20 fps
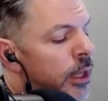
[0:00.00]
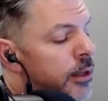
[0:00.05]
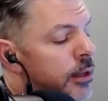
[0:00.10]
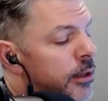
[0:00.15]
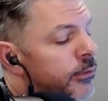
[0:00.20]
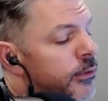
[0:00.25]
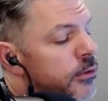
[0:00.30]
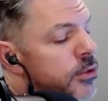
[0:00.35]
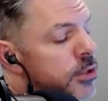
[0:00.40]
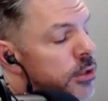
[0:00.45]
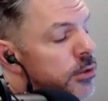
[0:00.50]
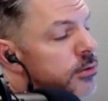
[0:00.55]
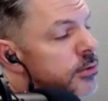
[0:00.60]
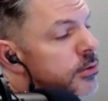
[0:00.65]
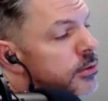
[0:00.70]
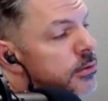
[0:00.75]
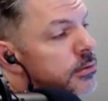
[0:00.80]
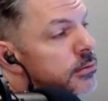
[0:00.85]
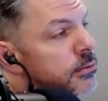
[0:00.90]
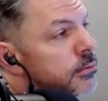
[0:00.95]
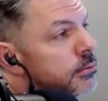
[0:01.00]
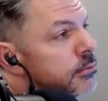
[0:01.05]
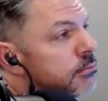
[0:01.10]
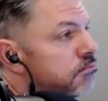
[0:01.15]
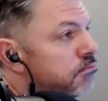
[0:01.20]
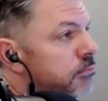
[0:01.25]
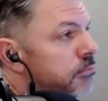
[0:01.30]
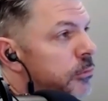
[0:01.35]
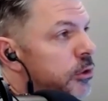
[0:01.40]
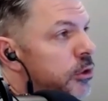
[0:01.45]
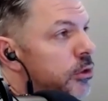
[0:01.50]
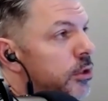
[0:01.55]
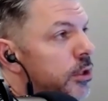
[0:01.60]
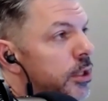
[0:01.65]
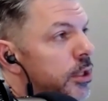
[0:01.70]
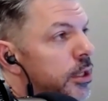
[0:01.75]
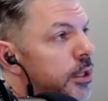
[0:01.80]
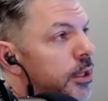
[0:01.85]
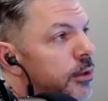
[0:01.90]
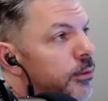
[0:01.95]
And if you chose to
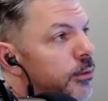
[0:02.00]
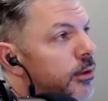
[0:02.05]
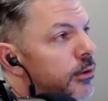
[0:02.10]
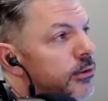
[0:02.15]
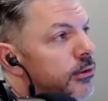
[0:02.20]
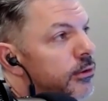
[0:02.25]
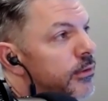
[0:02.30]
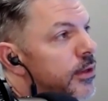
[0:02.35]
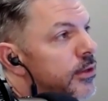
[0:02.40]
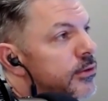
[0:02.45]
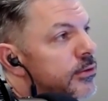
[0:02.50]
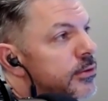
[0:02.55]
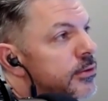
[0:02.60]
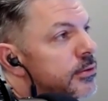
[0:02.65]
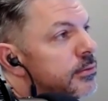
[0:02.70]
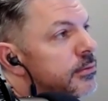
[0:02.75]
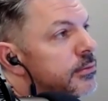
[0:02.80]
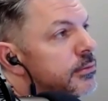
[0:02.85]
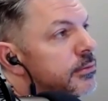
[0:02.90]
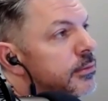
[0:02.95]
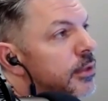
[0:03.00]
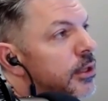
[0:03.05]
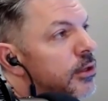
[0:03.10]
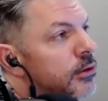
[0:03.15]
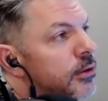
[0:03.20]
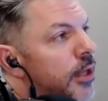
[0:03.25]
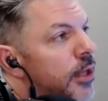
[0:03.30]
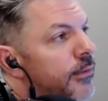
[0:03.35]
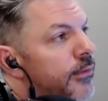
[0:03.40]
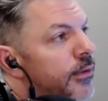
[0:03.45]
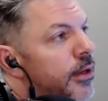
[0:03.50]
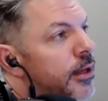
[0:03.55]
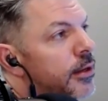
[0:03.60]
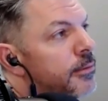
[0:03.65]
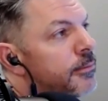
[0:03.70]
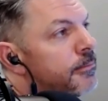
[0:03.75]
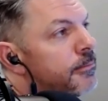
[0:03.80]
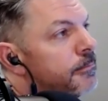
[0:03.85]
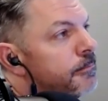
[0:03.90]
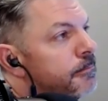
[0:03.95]
look at any one of these events in your life
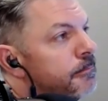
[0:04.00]
again,